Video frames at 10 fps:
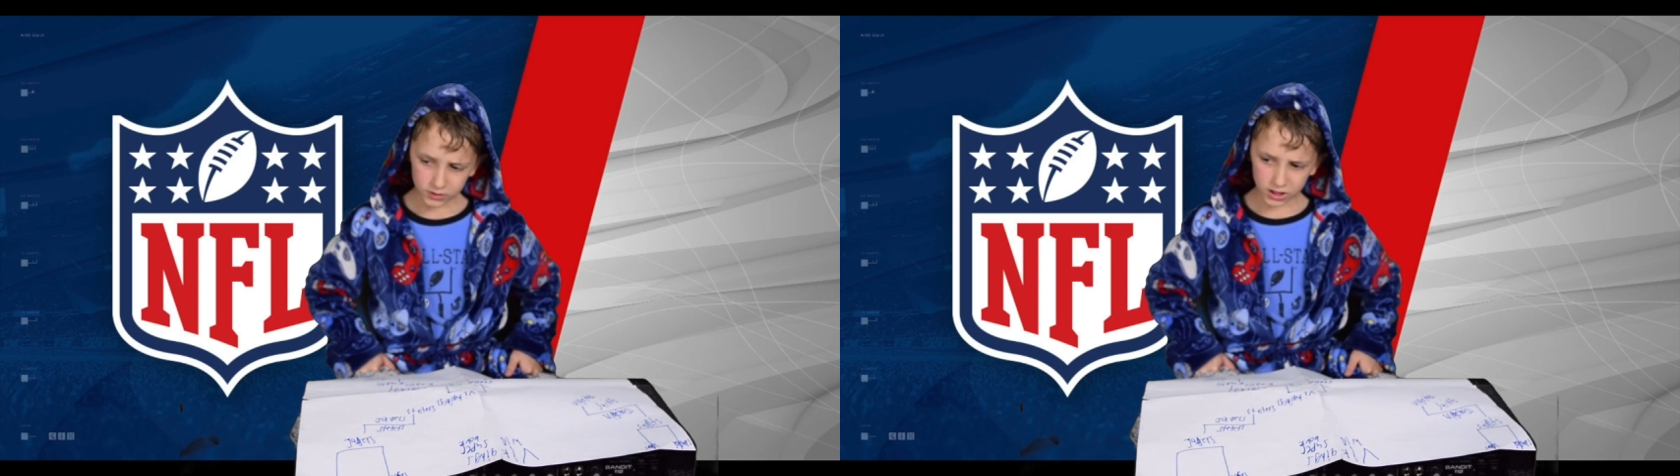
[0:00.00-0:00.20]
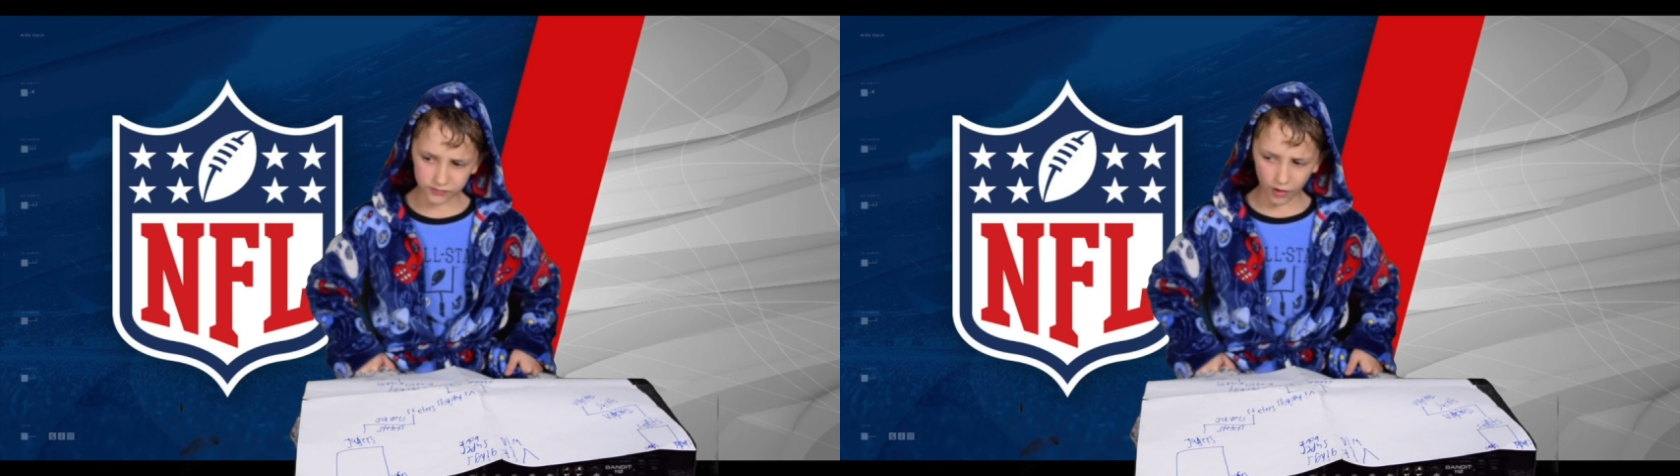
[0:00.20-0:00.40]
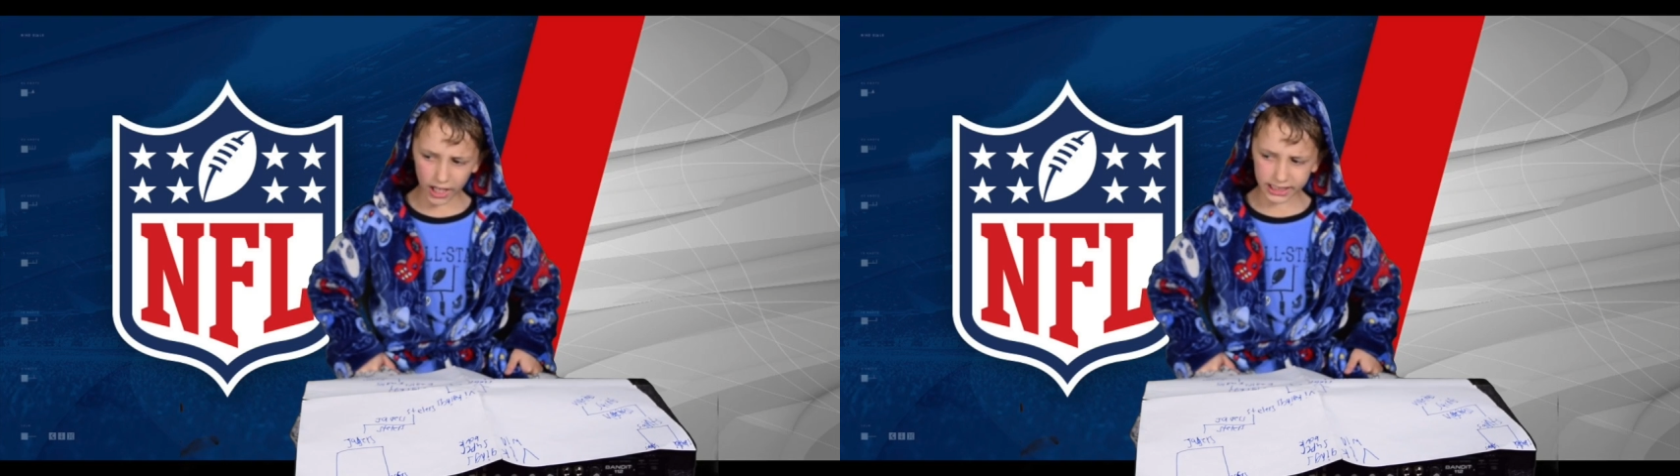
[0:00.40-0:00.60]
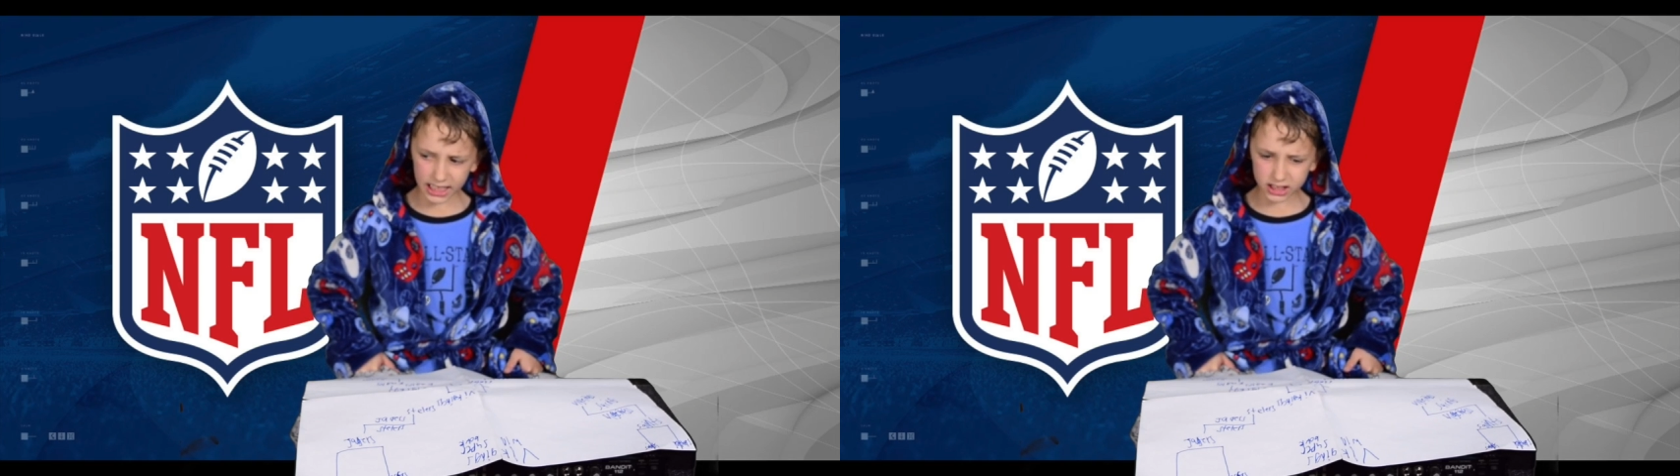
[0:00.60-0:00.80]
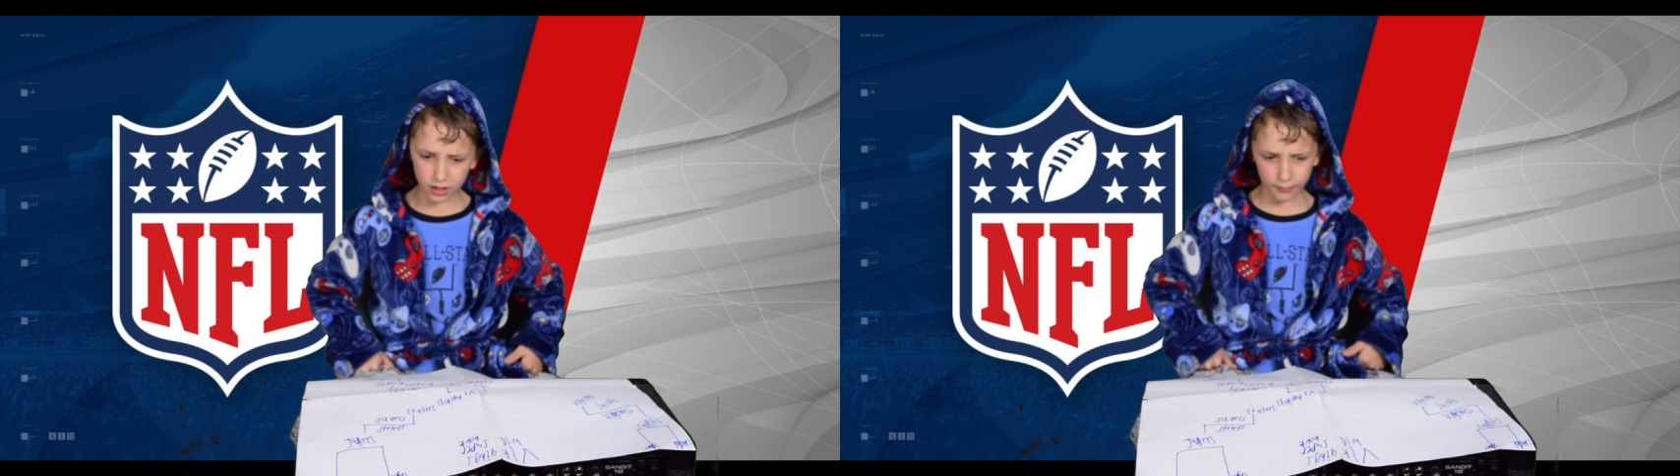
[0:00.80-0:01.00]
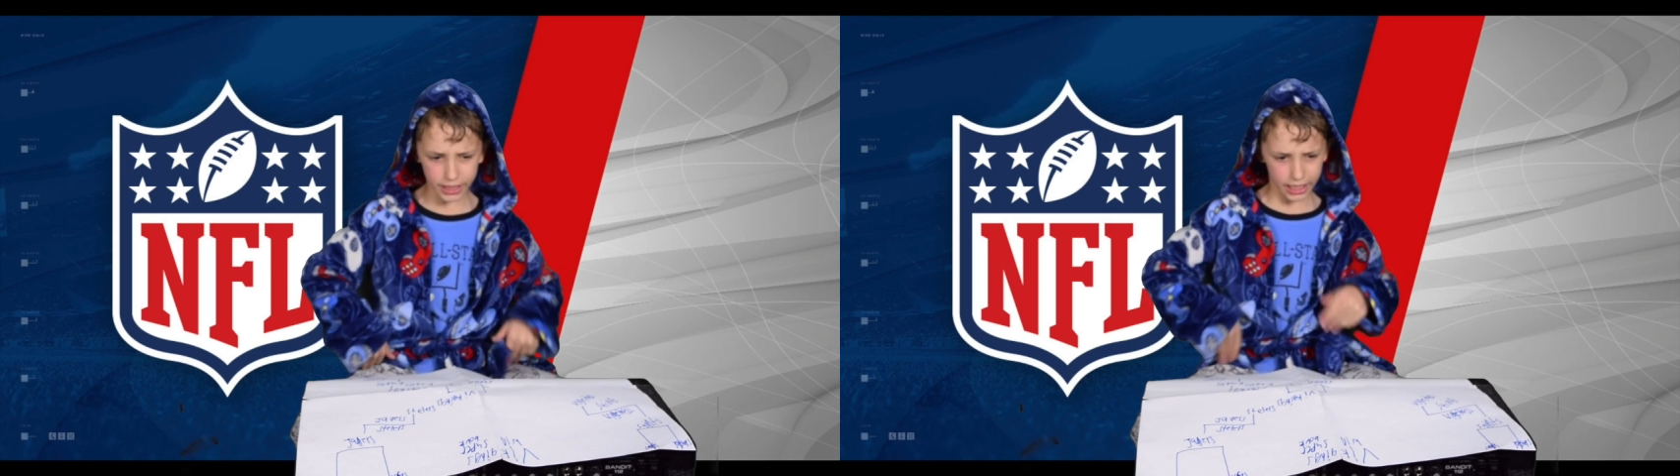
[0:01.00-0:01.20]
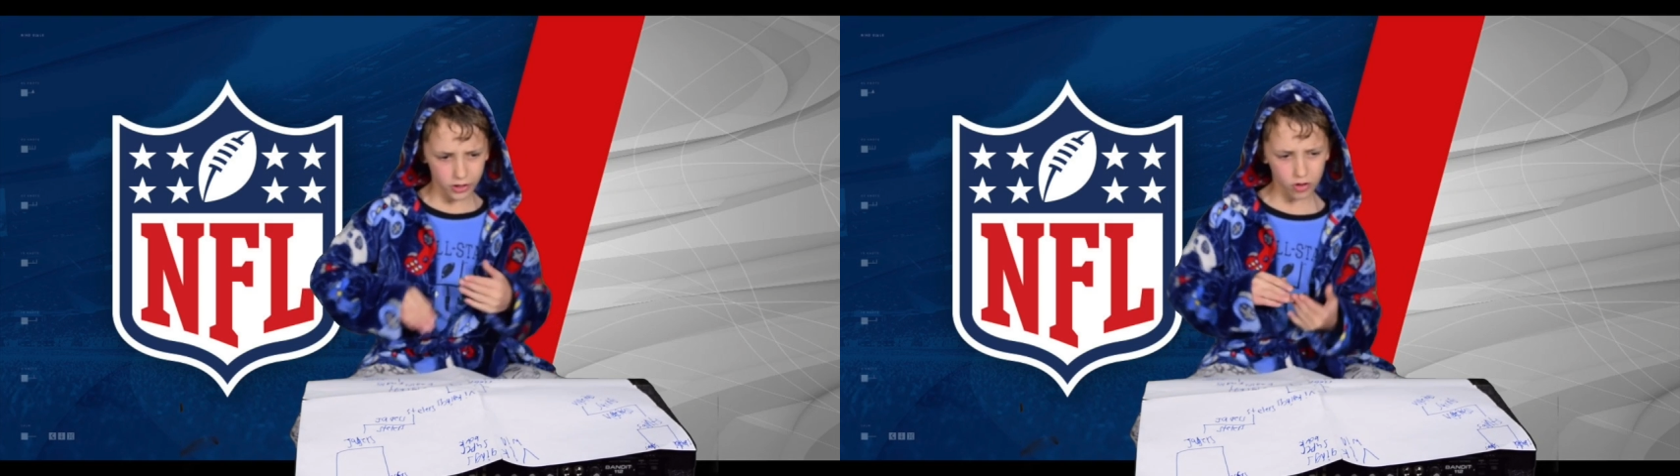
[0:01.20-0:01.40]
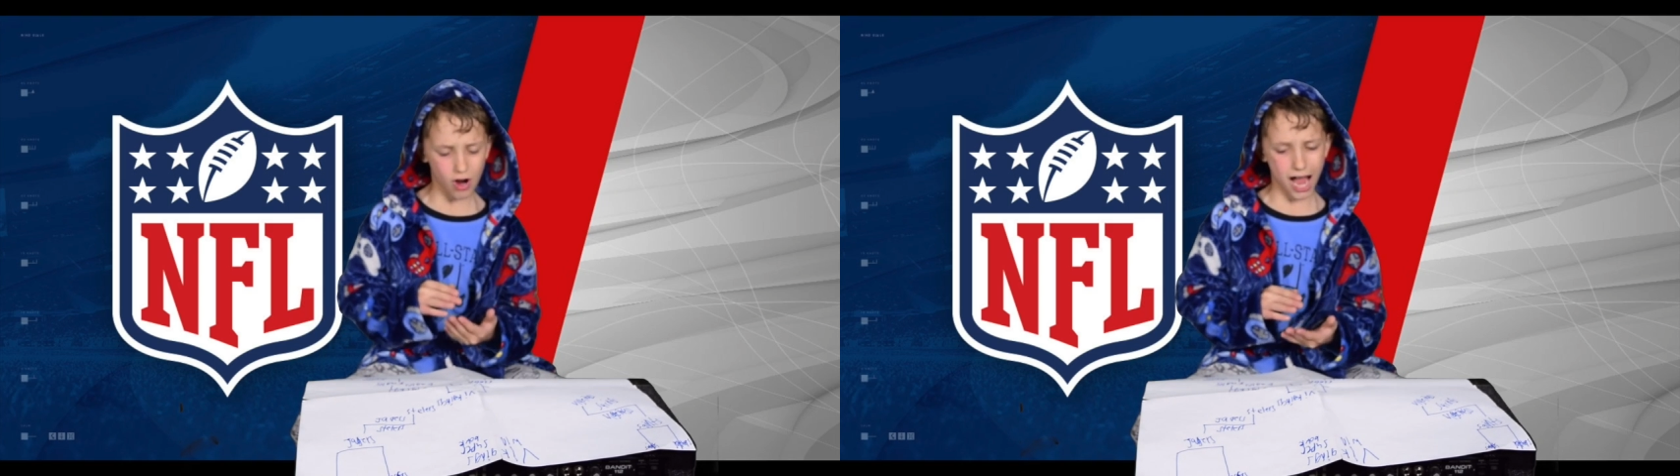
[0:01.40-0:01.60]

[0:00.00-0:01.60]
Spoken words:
The Vikings are going to be on the